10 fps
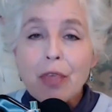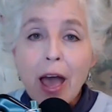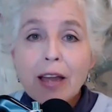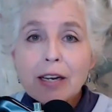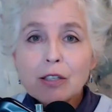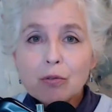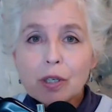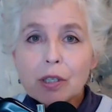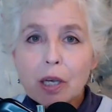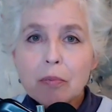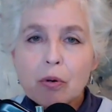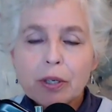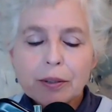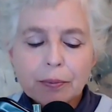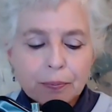That is really
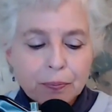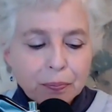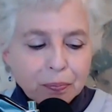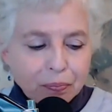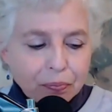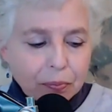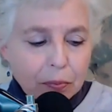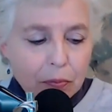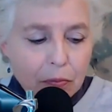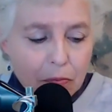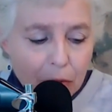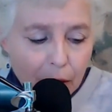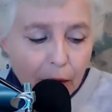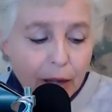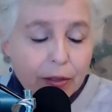important.
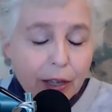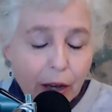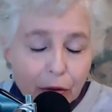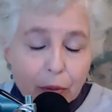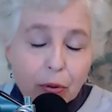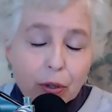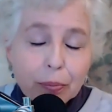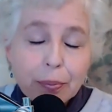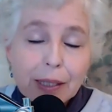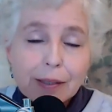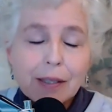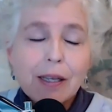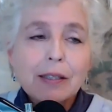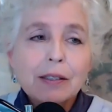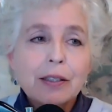And the other important piece of
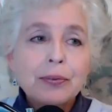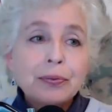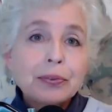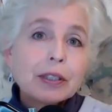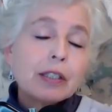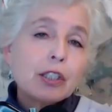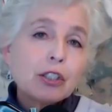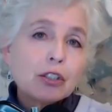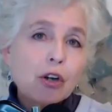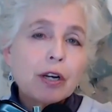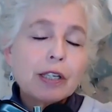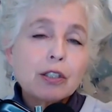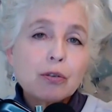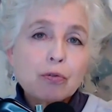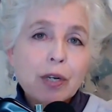this is he started
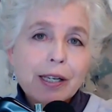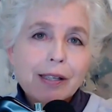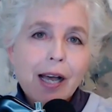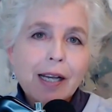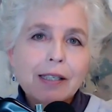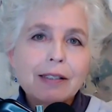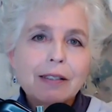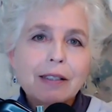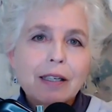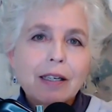to realize